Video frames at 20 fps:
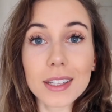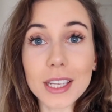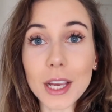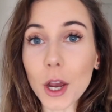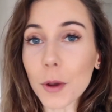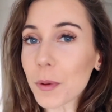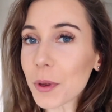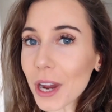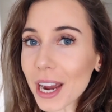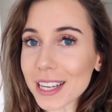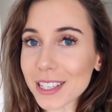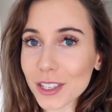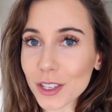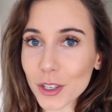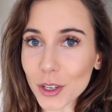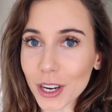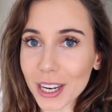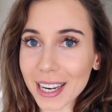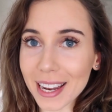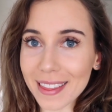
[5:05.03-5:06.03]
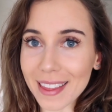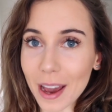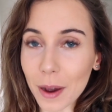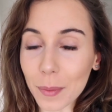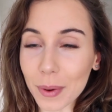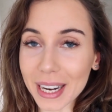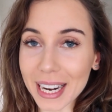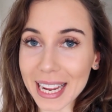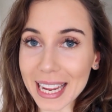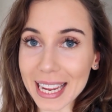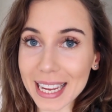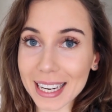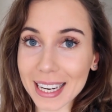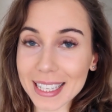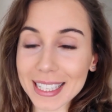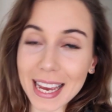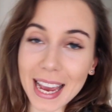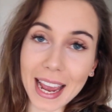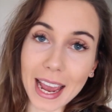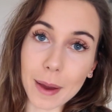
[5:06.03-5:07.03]
So I hope you guys enjoyed that what I eat in a
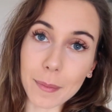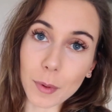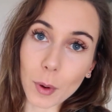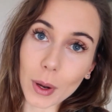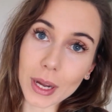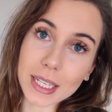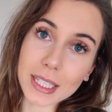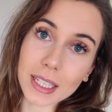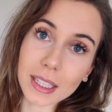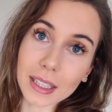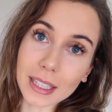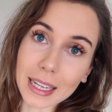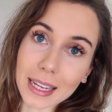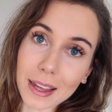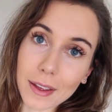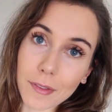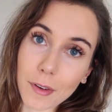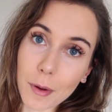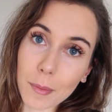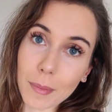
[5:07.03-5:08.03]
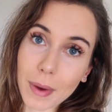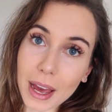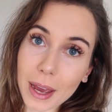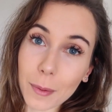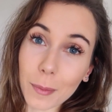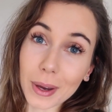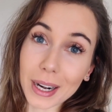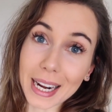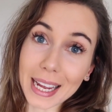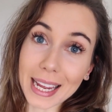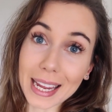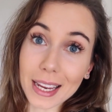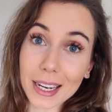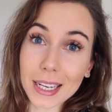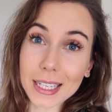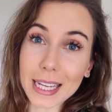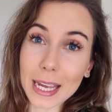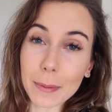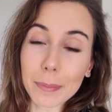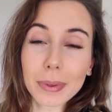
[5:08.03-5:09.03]
day. I'm going to leave my what I eat in
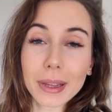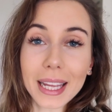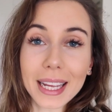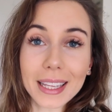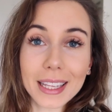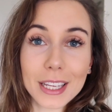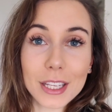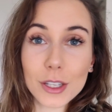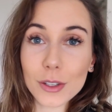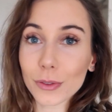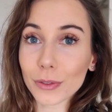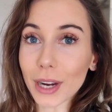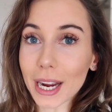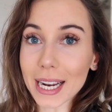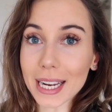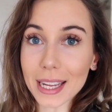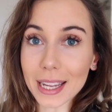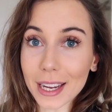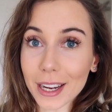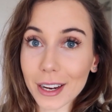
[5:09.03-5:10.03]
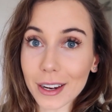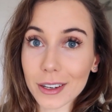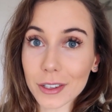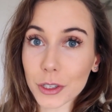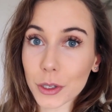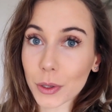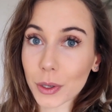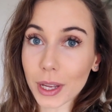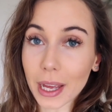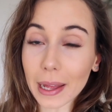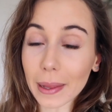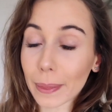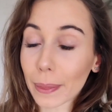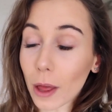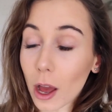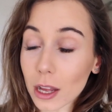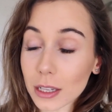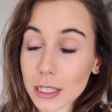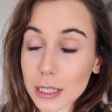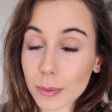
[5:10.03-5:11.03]
a day playlist right here so you can get
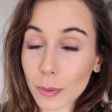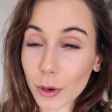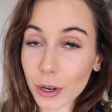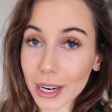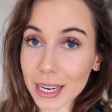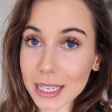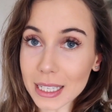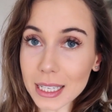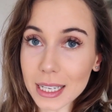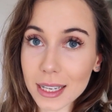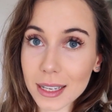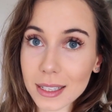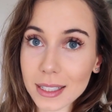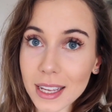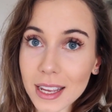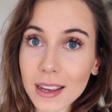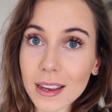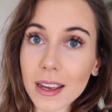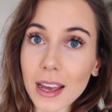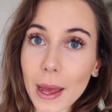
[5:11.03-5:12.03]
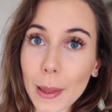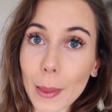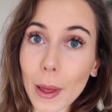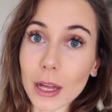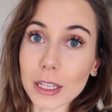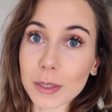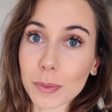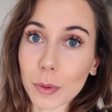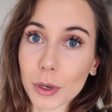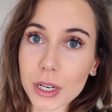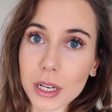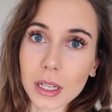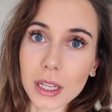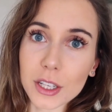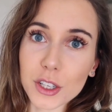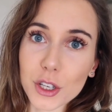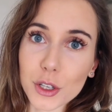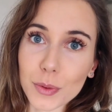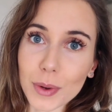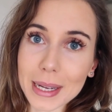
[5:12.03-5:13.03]
lots more ideas and lots more
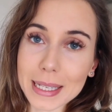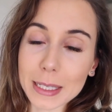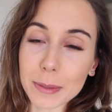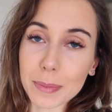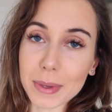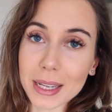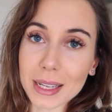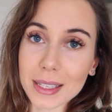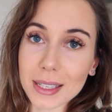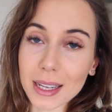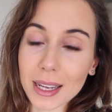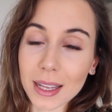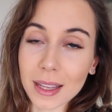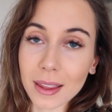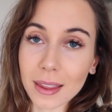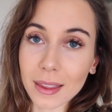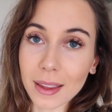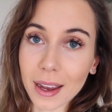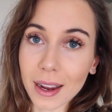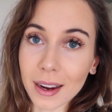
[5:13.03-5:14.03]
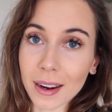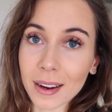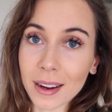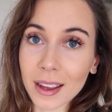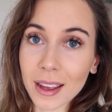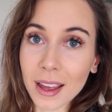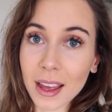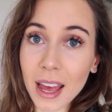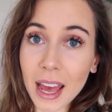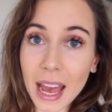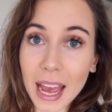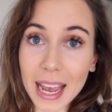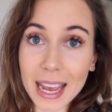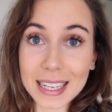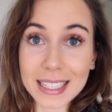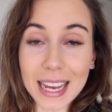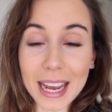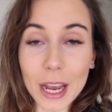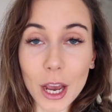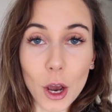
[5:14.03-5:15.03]
delicious recipes in there.
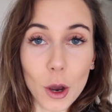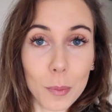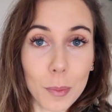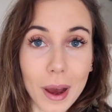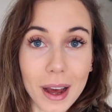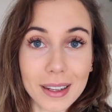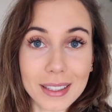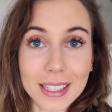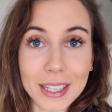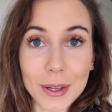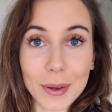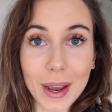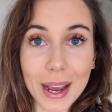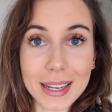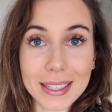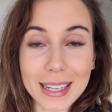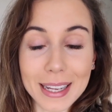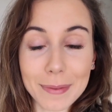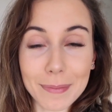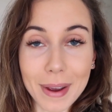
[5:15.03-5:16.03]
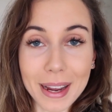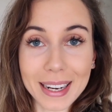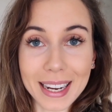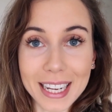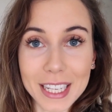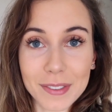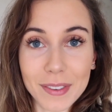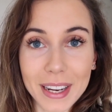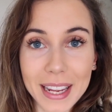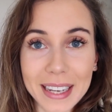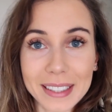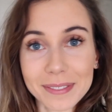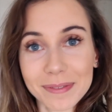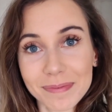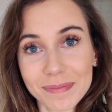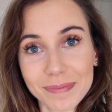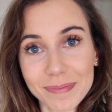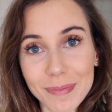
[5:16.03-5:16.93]
And I hope I'll see you guys in my next video.